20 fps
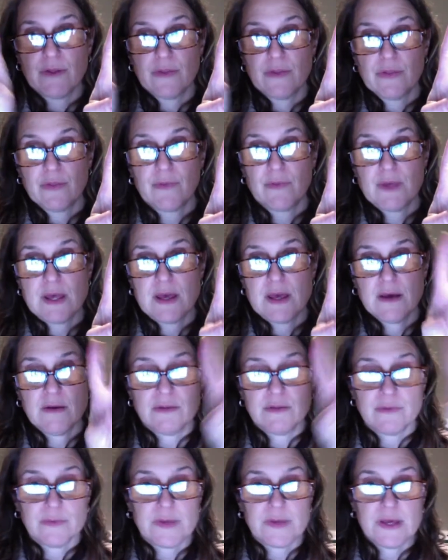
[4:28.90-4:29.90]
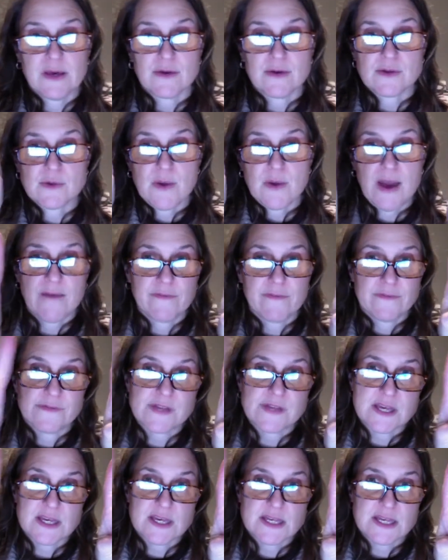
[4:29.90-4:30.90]
3 here and 3 here. So half of
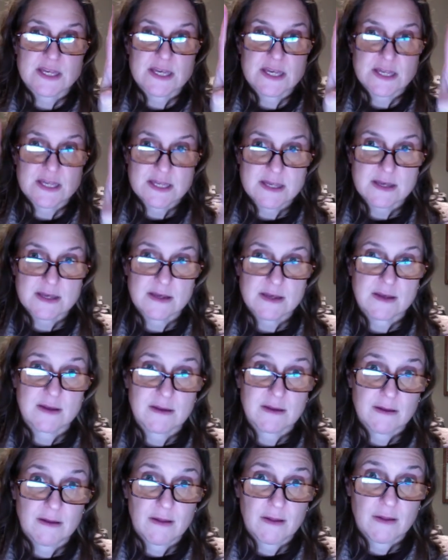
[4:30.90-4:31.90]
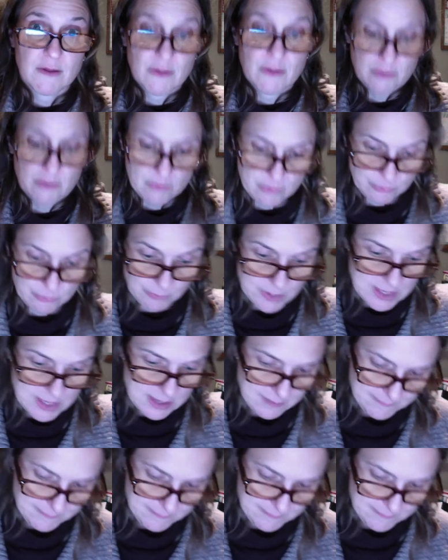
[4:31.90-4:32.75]
6 is 3.